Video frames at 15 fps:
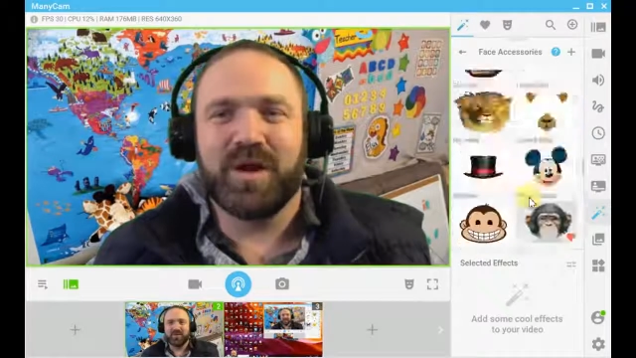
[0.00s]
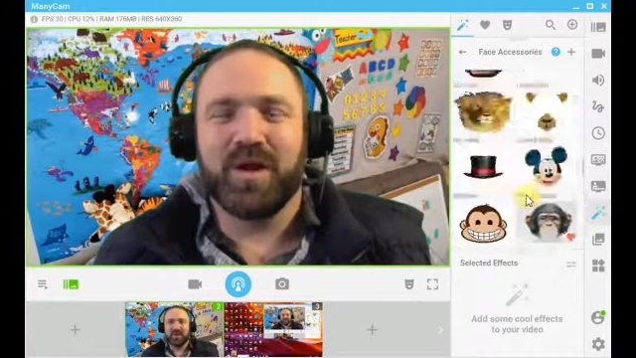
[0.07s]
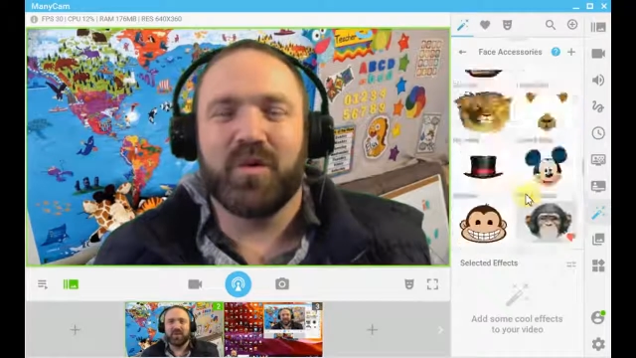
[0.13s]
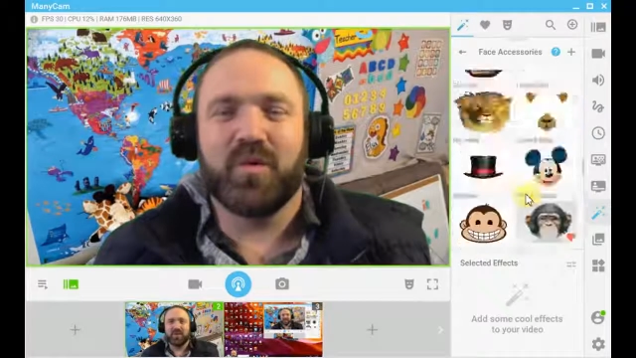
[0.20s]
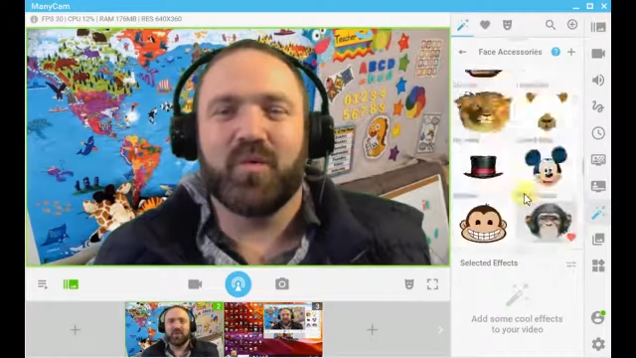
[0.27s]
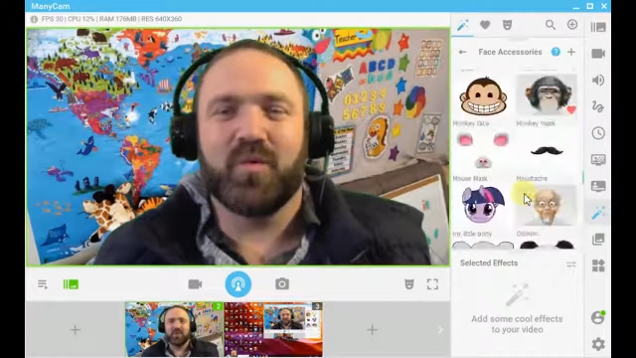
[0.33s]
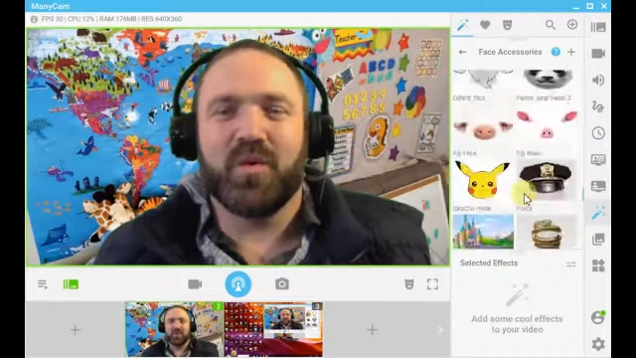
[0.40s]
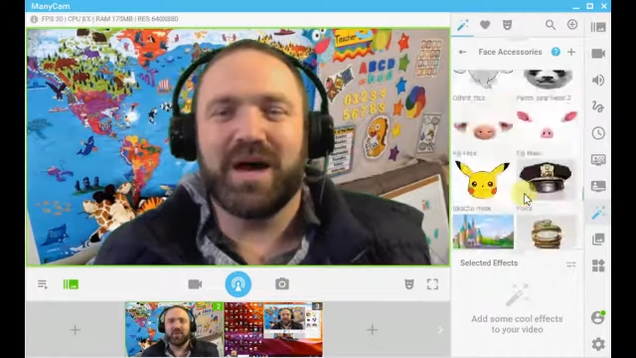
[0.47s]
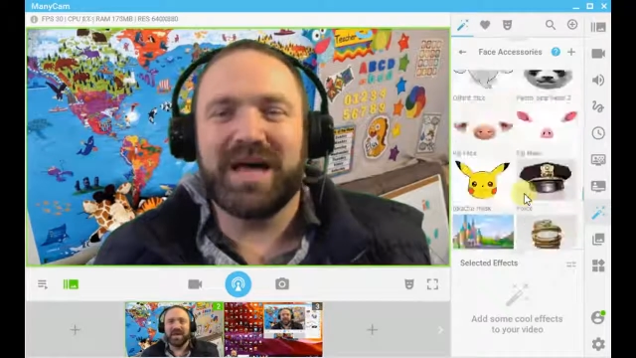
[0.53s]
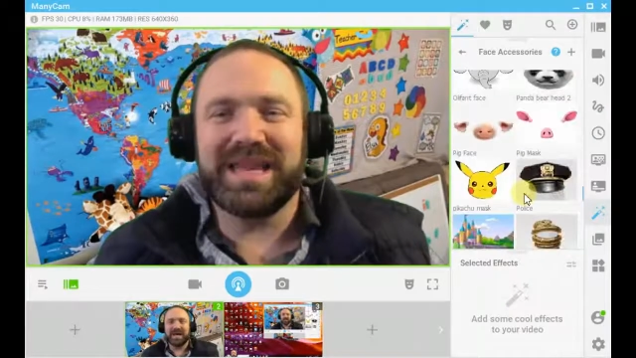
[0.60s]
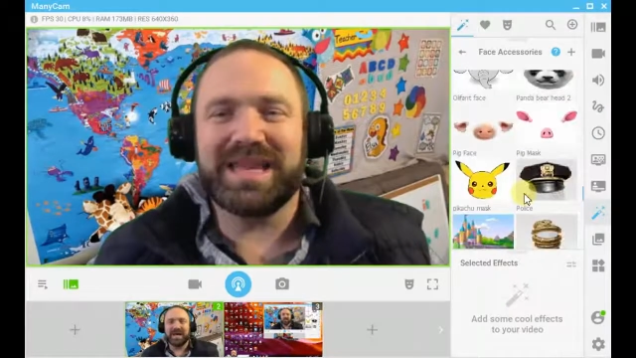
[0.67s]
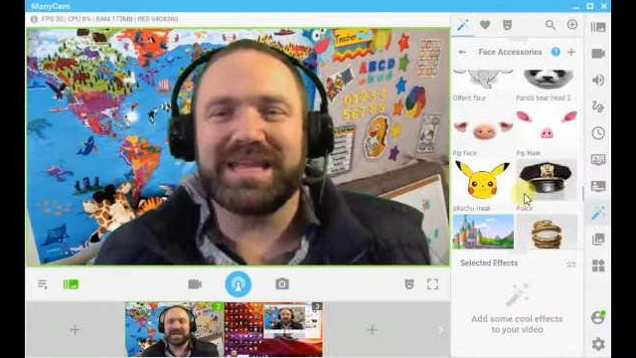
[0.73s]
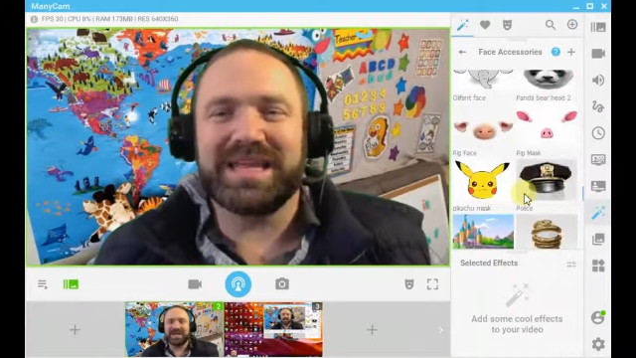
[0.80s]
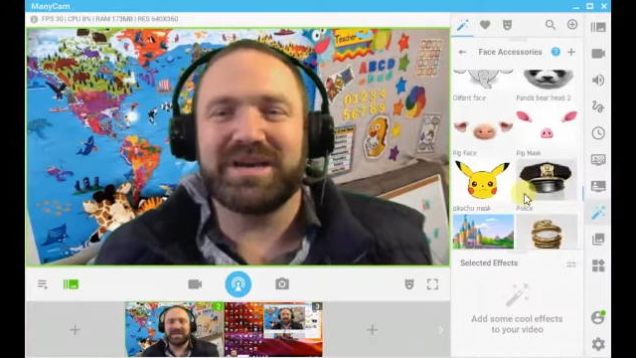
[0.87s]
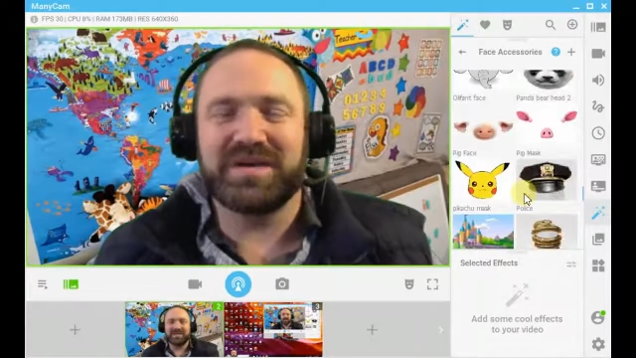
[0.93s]
Well,
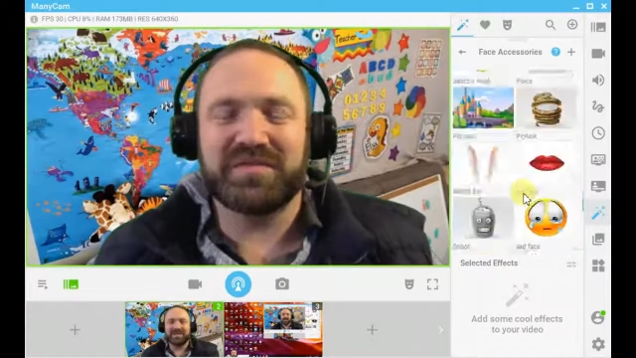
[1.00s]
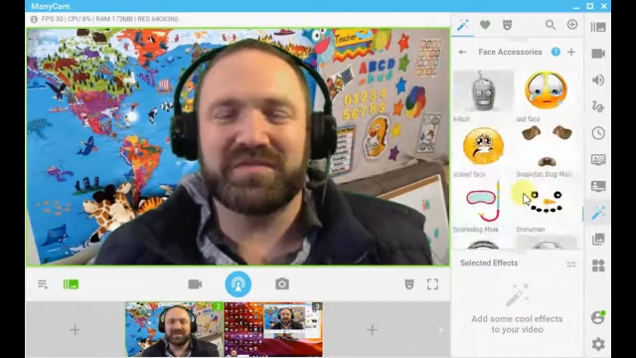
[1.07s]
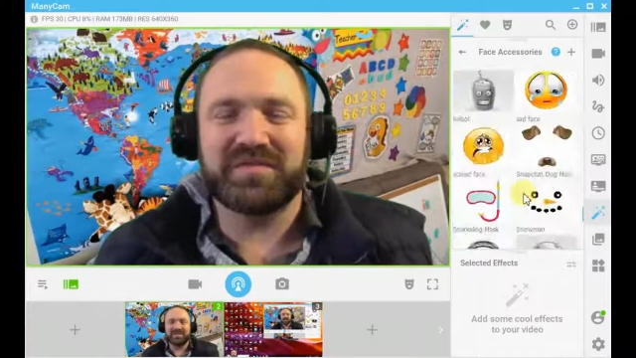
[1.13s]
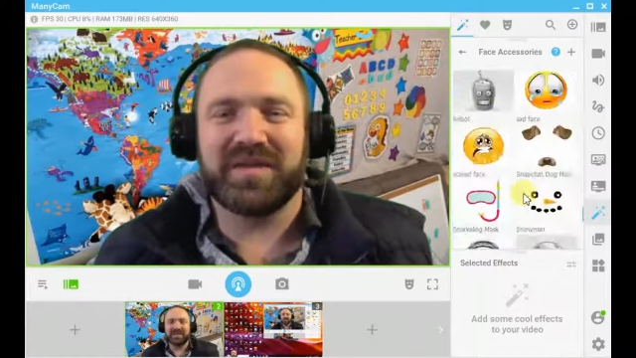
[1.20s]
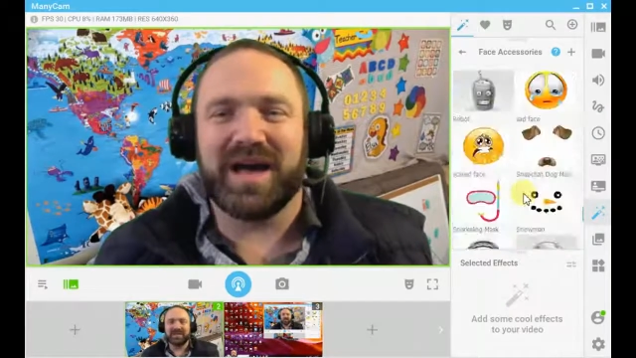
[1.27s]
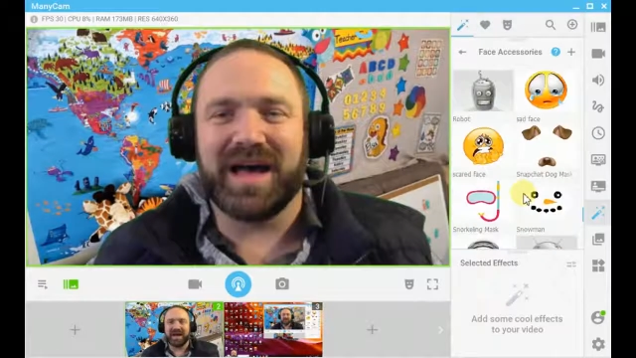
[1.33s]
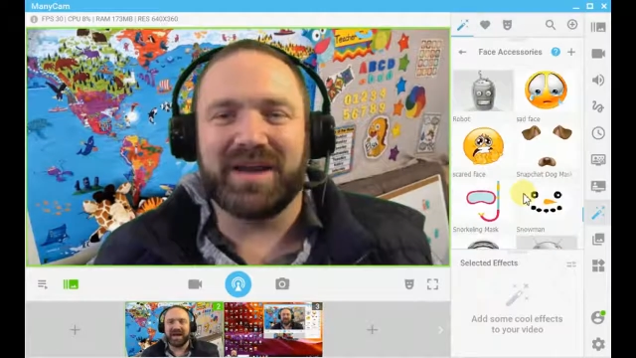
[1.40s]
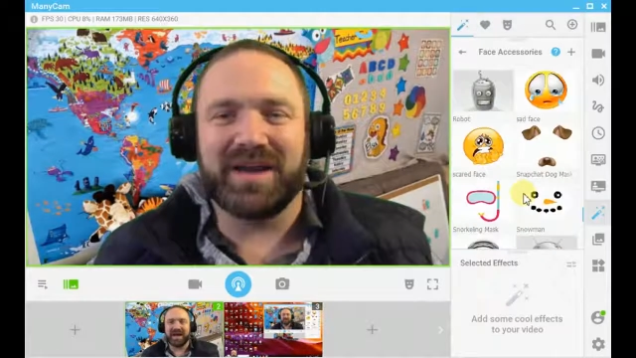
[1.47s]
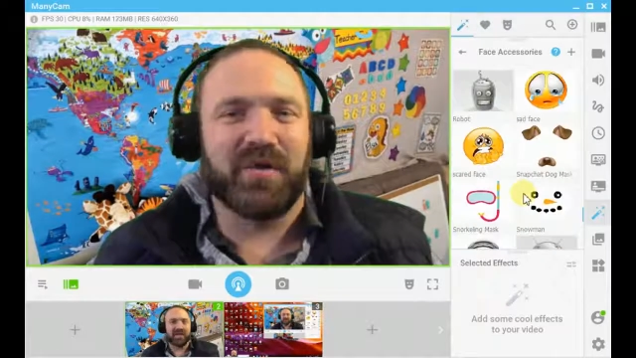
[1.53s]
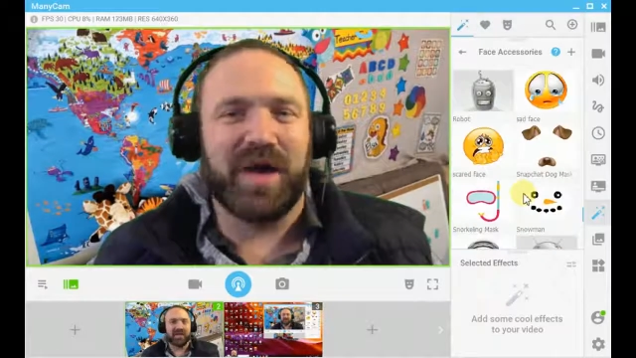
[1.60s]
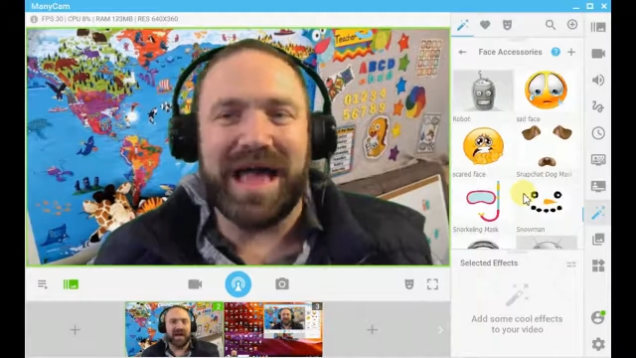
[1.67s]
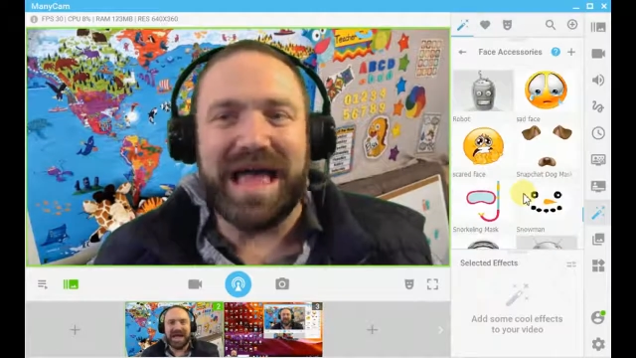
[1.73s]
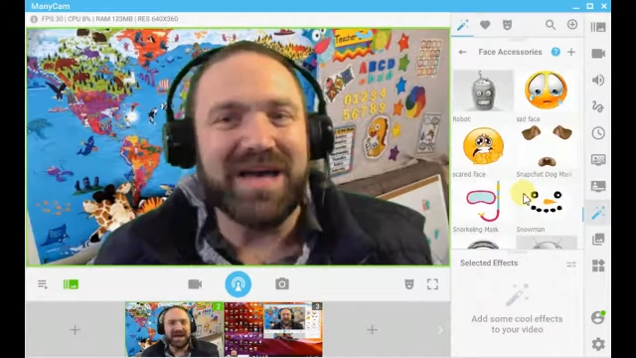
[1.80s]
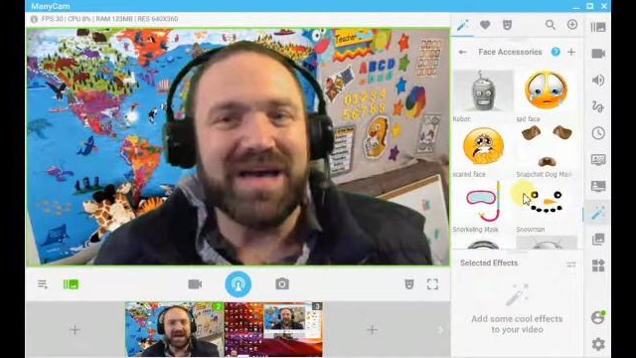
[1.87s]
what if I don't